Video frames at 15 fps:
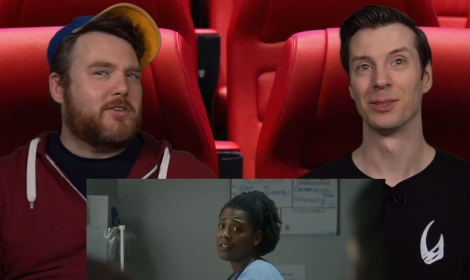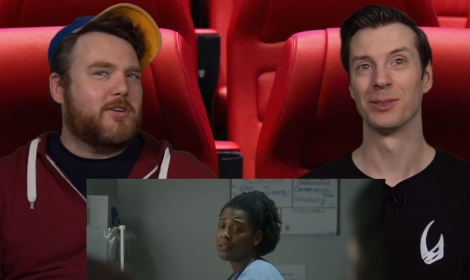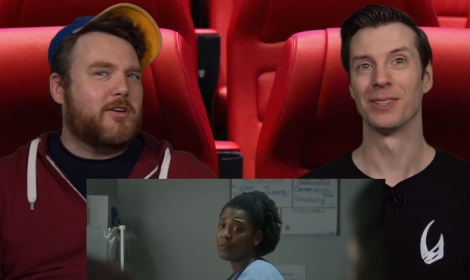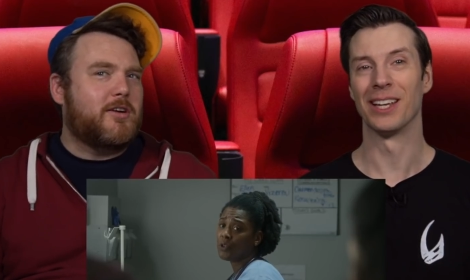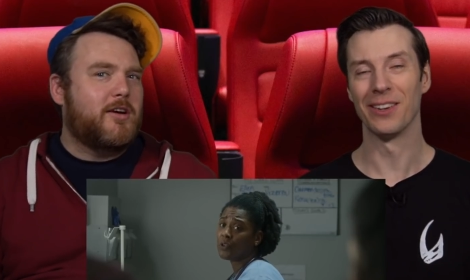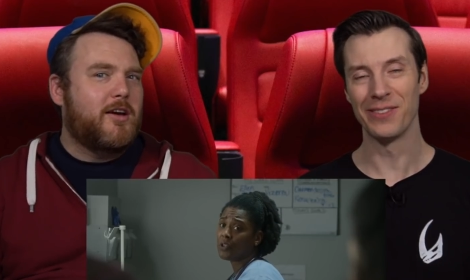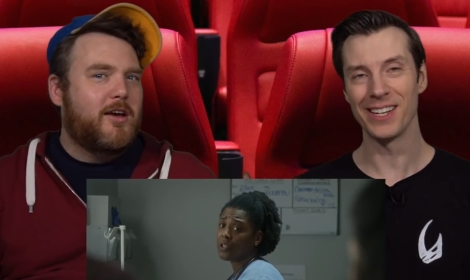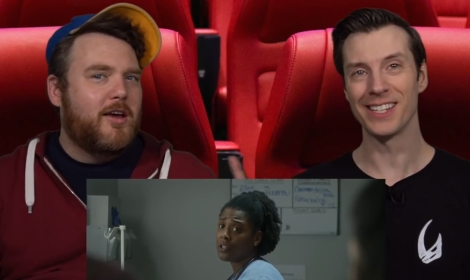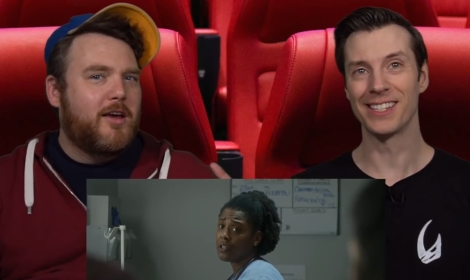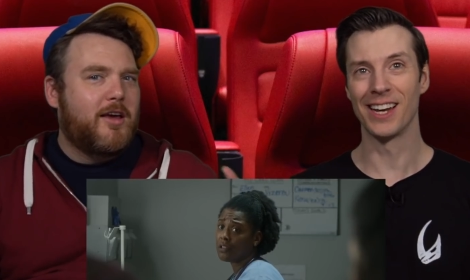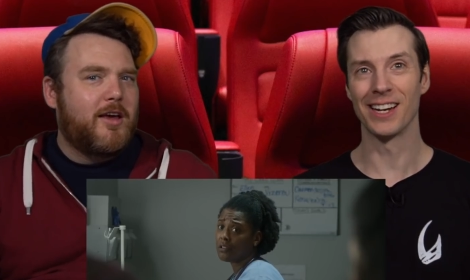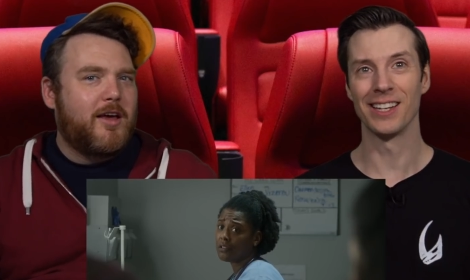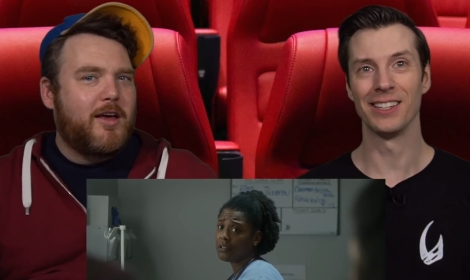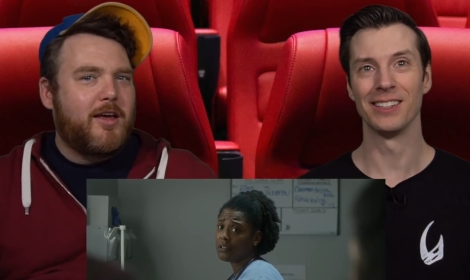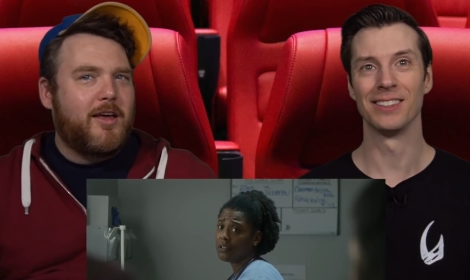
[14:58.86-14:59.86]
Speaker 1: Give it a
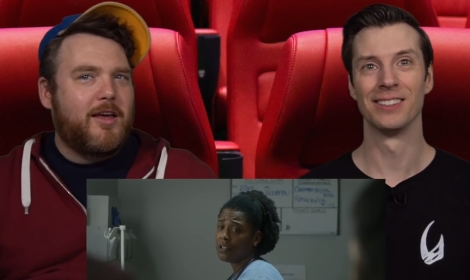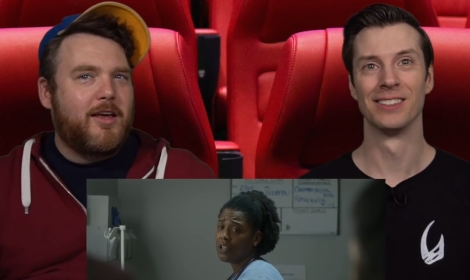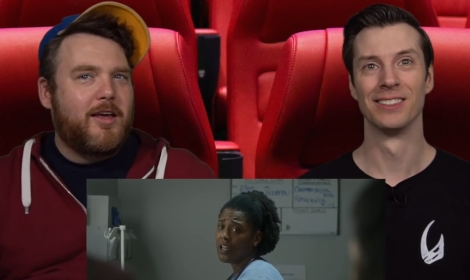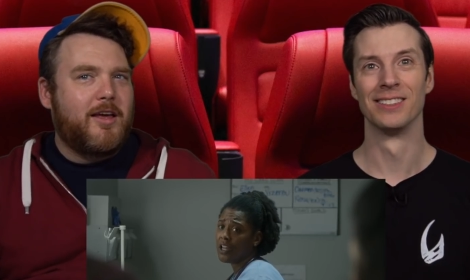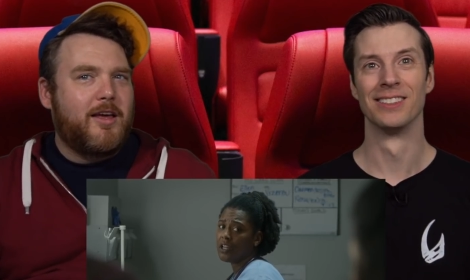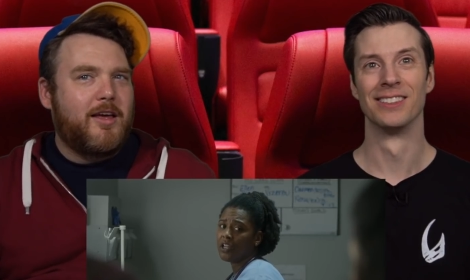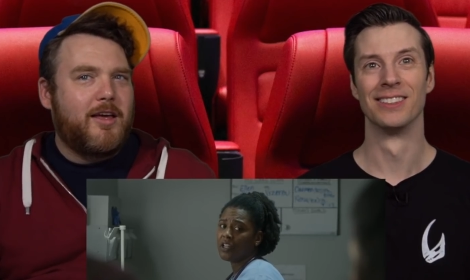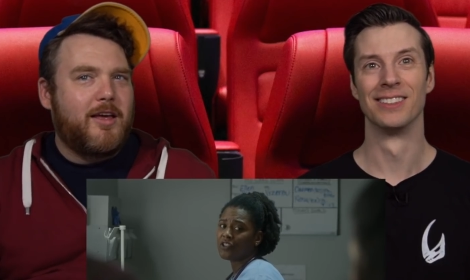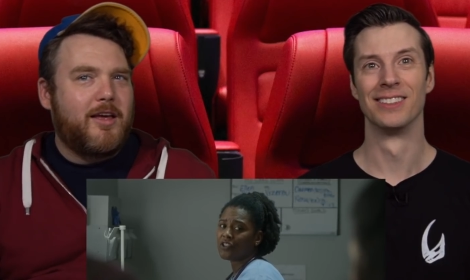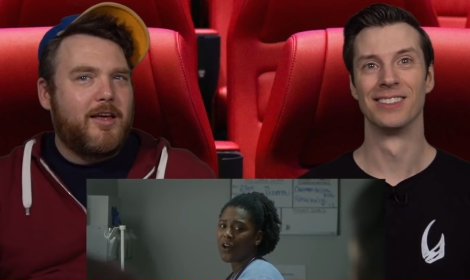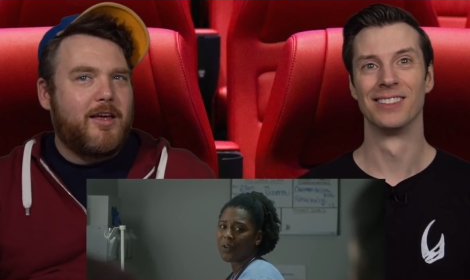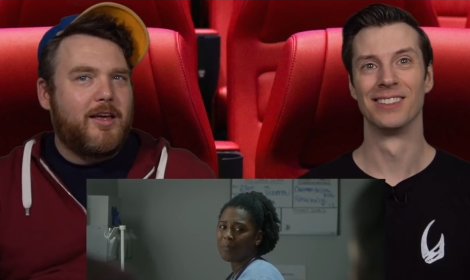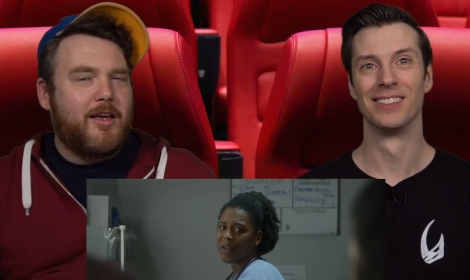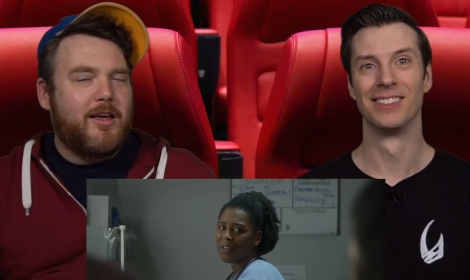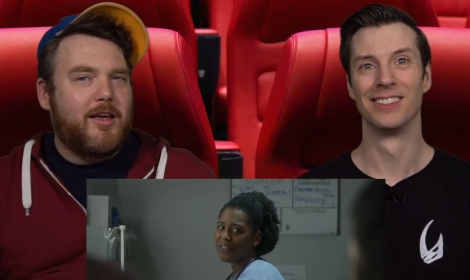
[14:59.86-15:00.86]
second. Talk
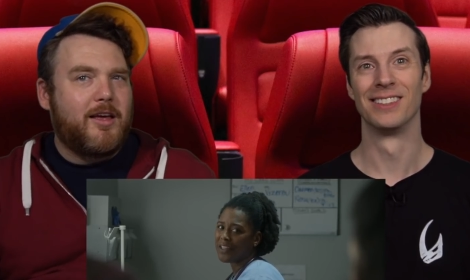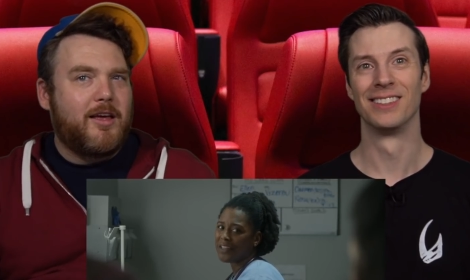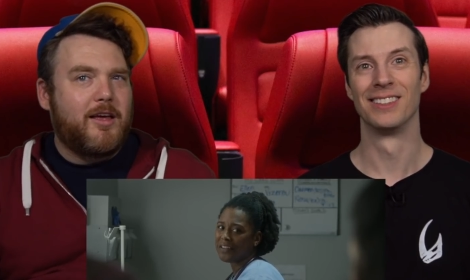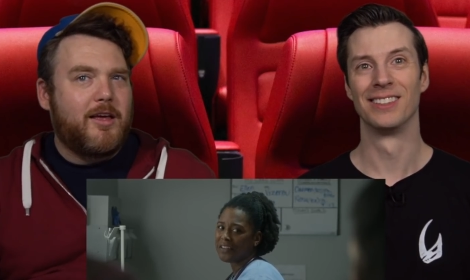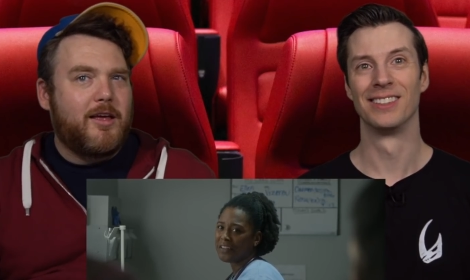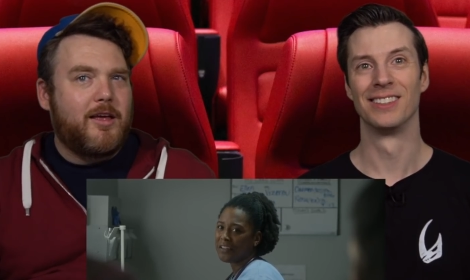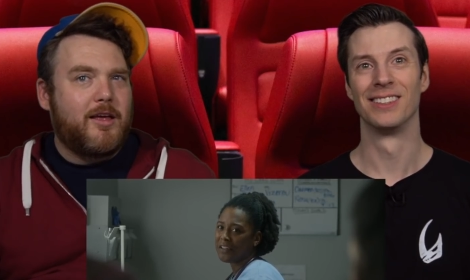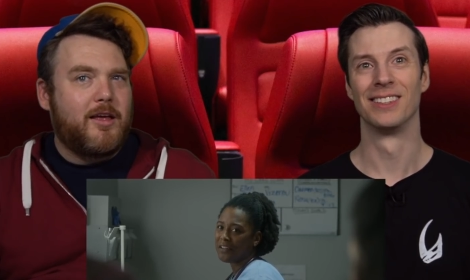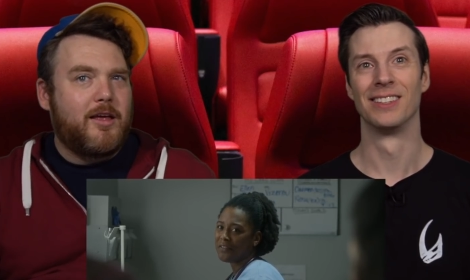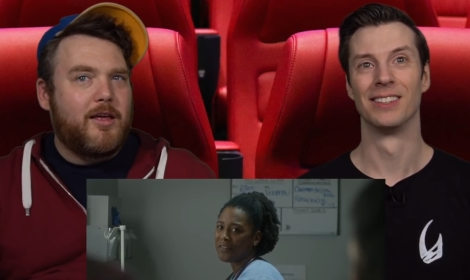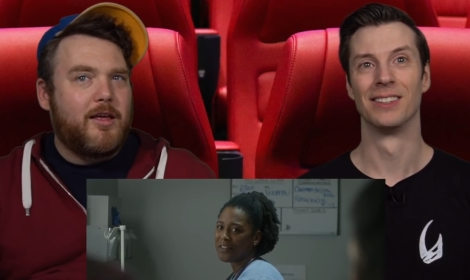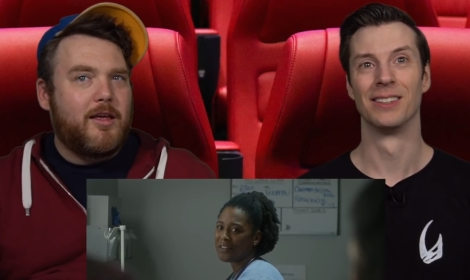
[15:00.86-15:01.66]
about things he loves.